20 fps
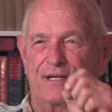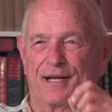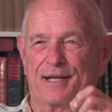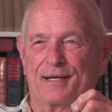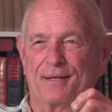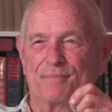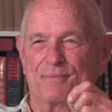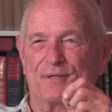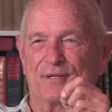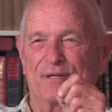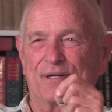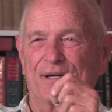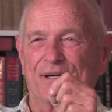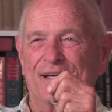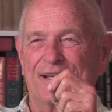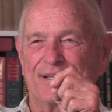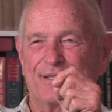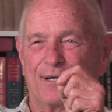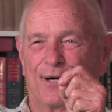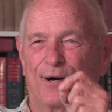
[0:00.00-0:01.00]
the tapes.
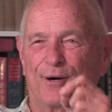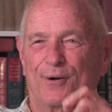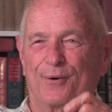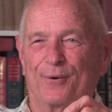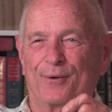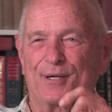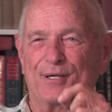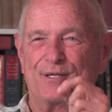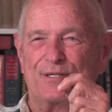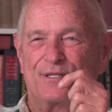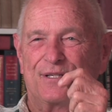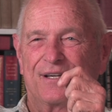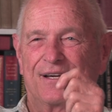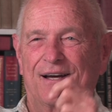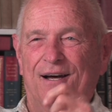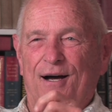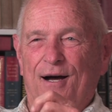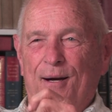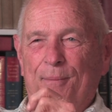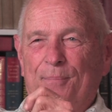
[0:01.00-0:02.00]
It's always
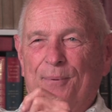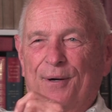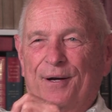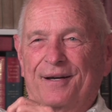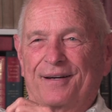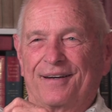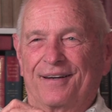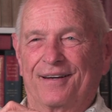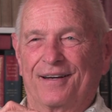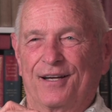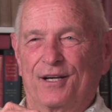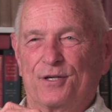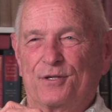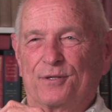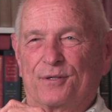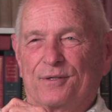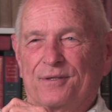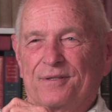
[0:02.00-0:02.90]
operating initials.